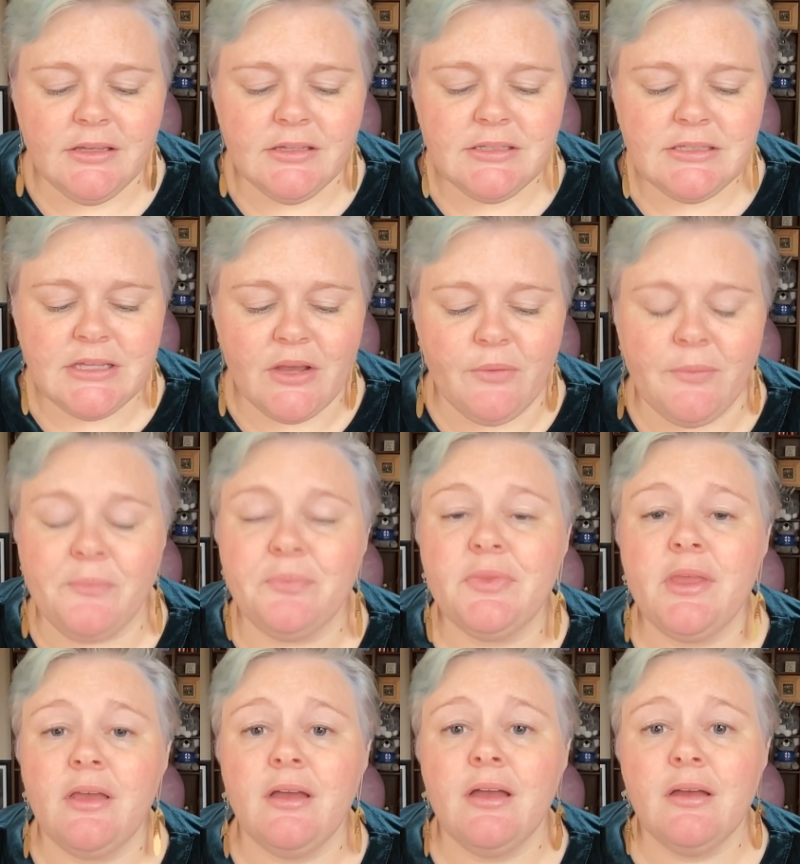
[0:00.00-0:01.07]
So
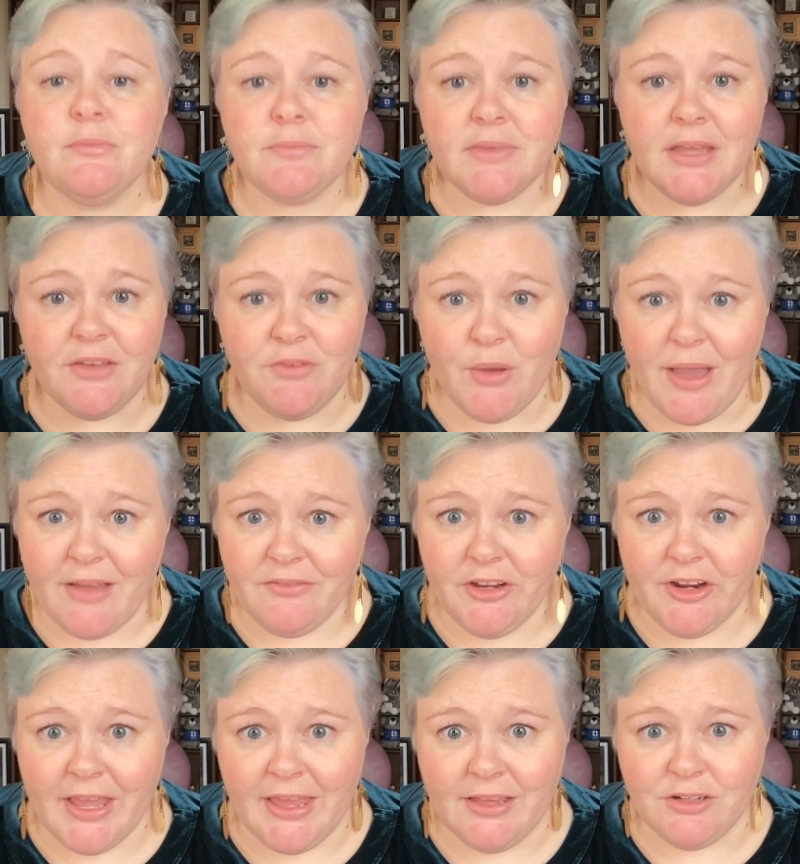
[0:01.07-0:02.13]
if you have your
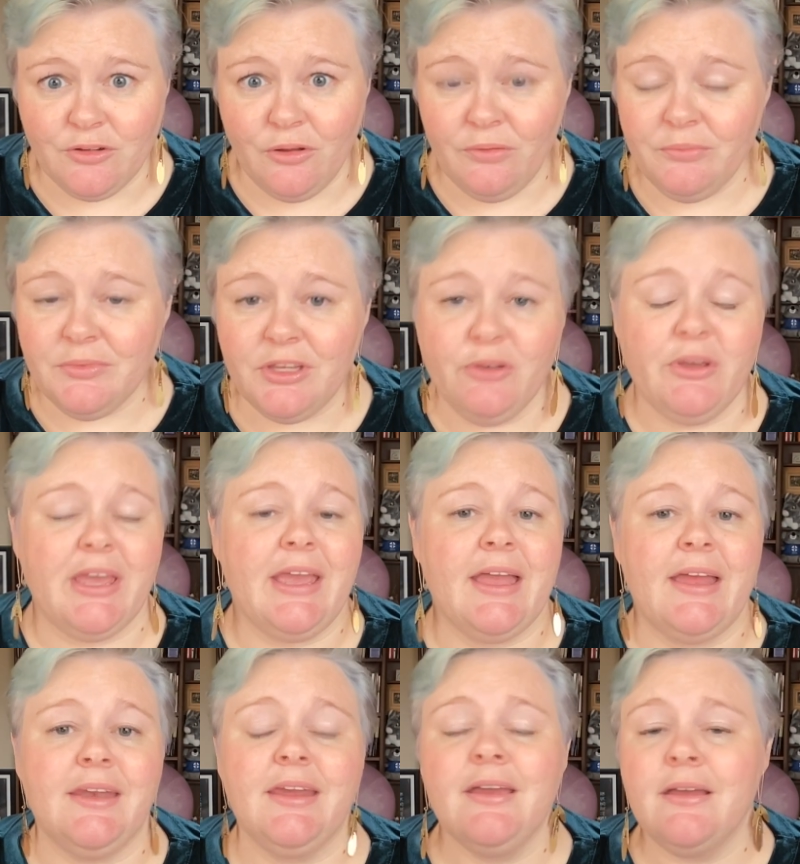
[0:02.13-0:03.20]
candle, you
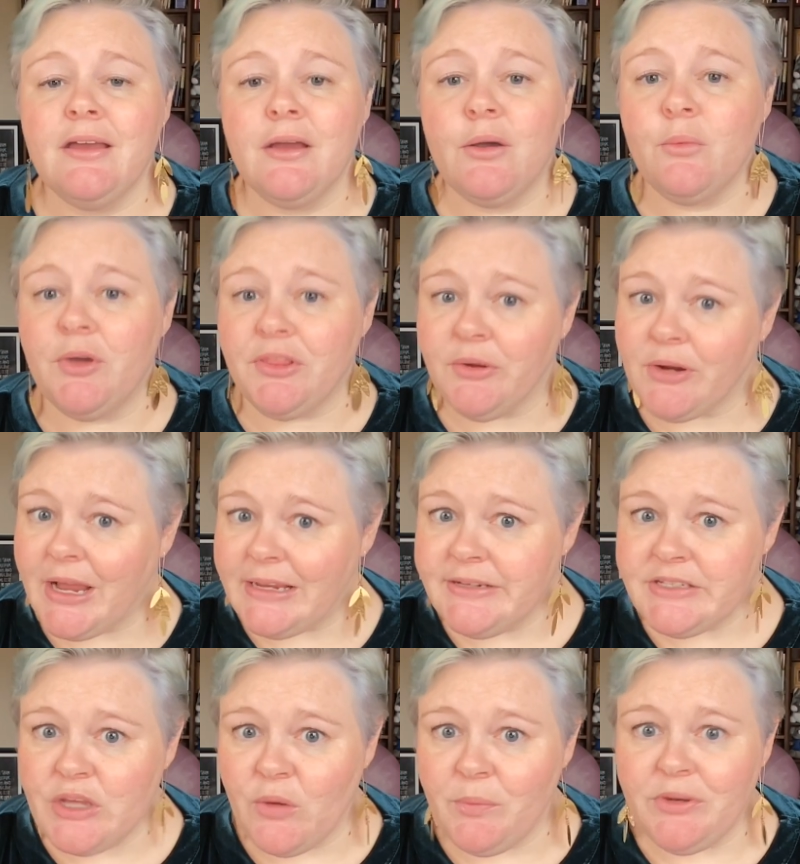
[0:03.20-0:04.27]
can, with your
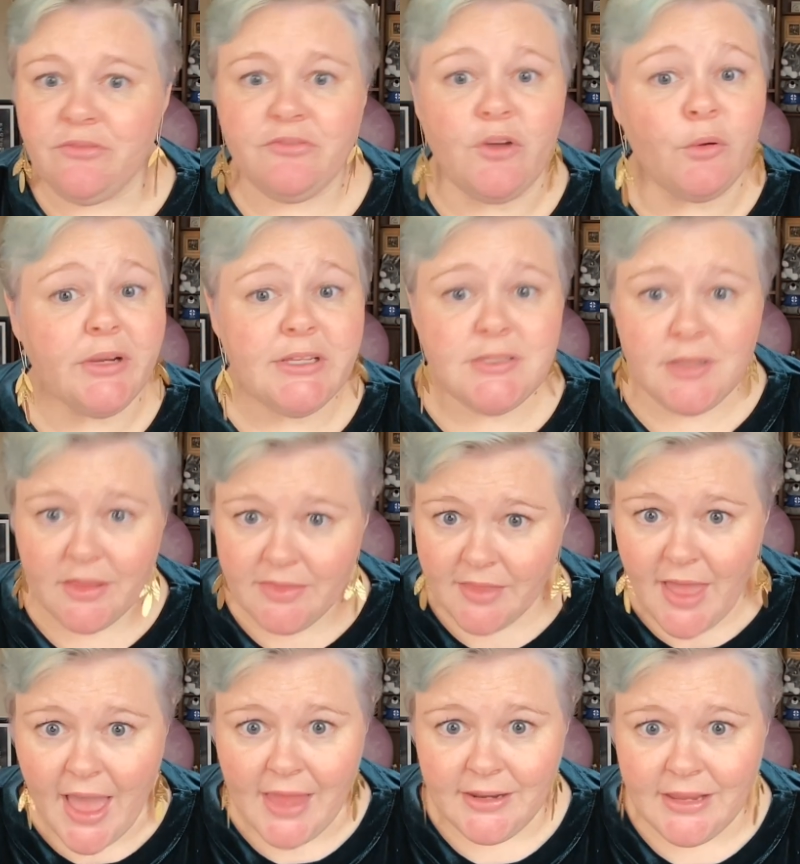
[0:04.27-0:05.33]
eyes open, focus on
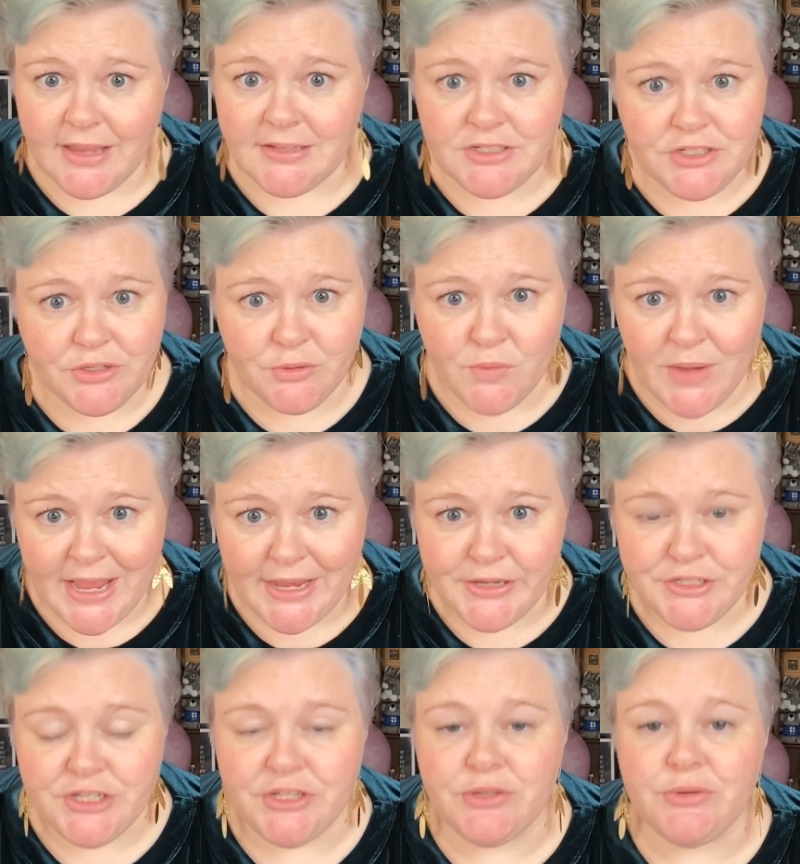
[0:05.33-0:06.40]
that as your way
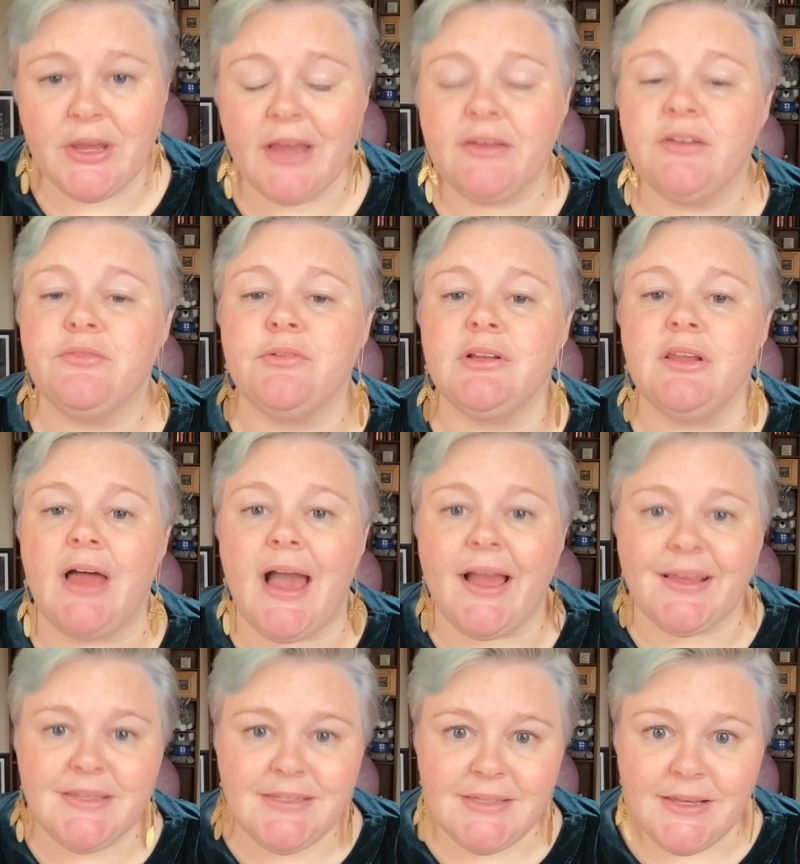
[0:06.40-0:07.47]
to kind of
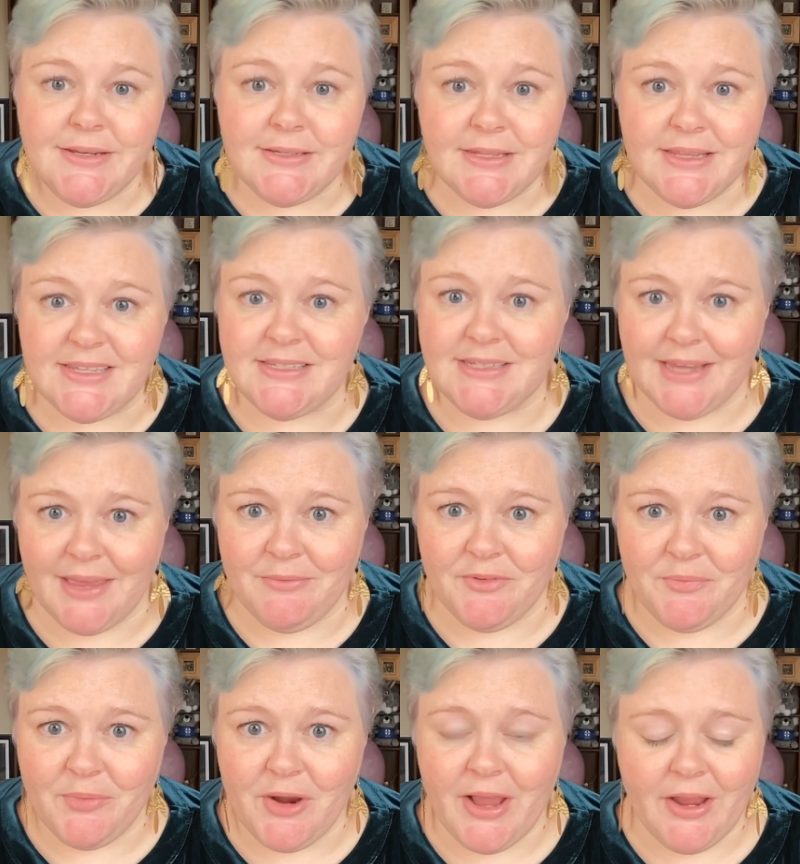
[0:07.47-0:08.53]
relax into this time
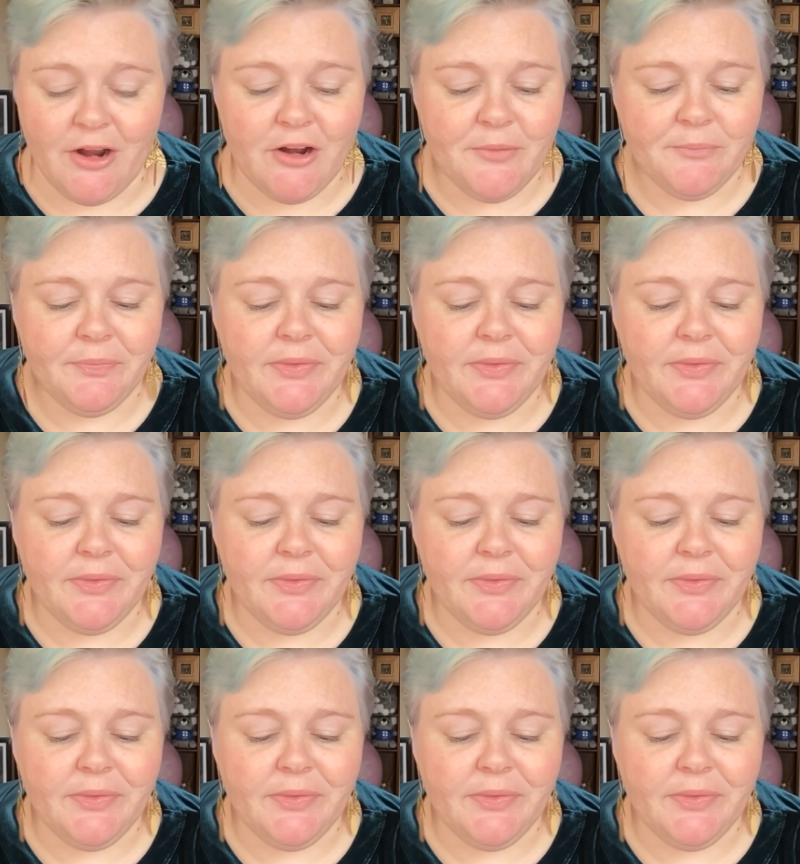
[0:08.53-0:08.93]
of prayer.